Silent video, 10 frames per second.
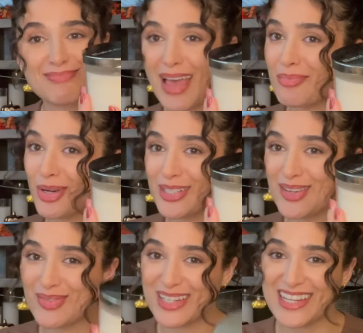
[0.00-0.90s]
I burned it
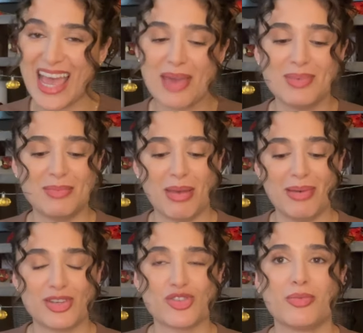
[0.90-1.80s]
one time in my
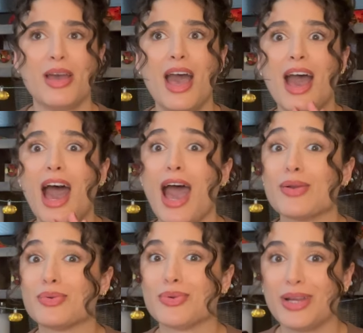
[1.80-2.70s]
bedroom. I
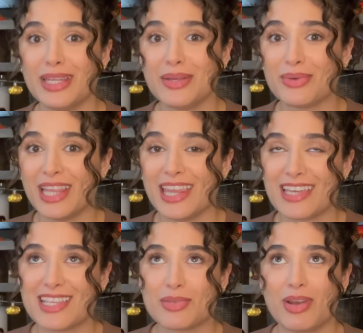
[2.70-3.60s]
really, really like
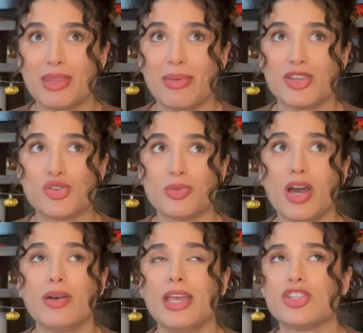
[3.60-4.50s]
this one in the bedroom
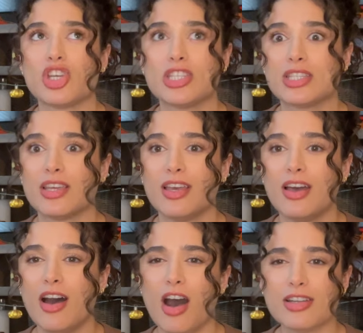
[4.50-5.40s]
though. It just
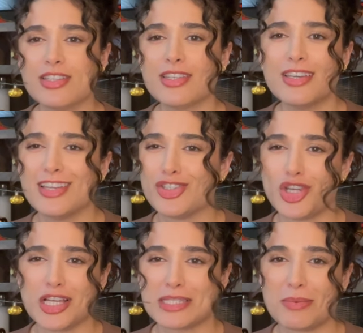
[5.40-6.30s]
Honestly, it
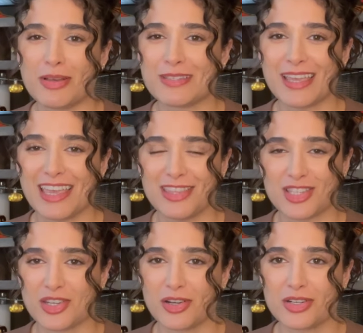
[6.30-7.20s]
just smells like in the
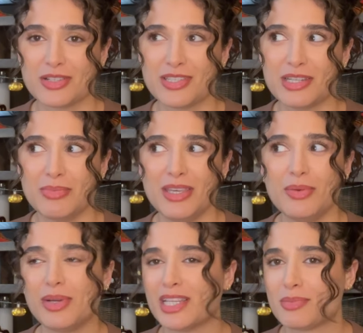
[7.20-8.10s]
stars to me
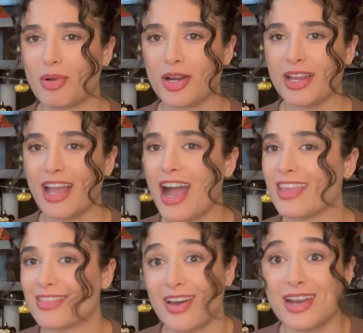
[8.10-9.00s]
when it's burning. I
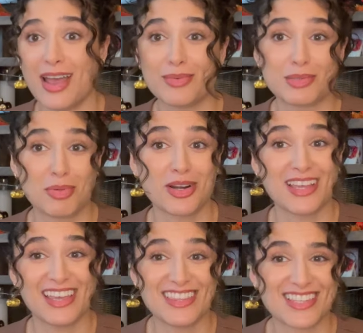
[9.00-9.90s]
thought I was
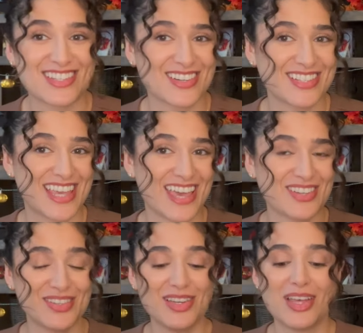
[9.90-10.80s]
burning in the stars
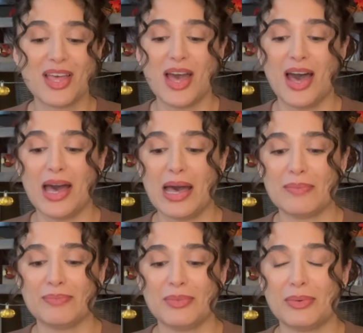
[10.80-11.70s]
candle
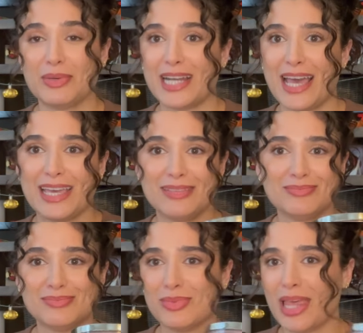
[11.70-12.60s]
um, when I
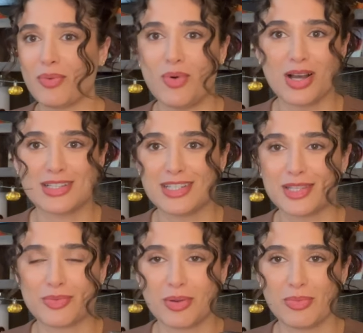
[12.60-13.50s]
like walked into the
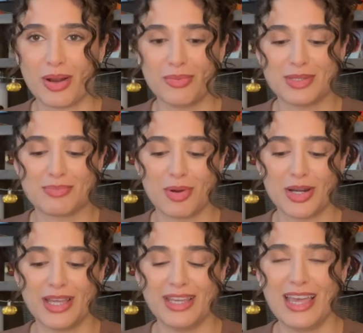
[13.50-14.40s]
room where it was
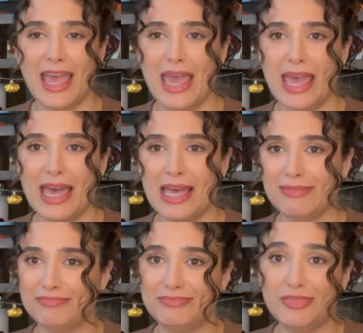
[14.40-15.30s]
burning
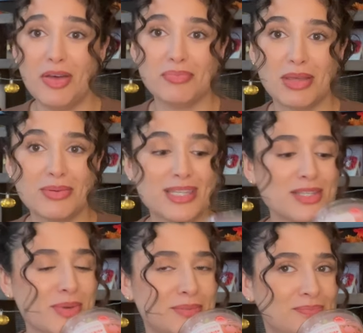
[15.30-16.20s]
and no, it was this
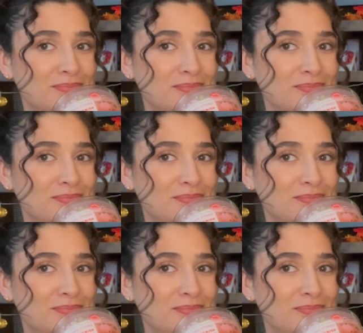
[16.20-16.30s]
one.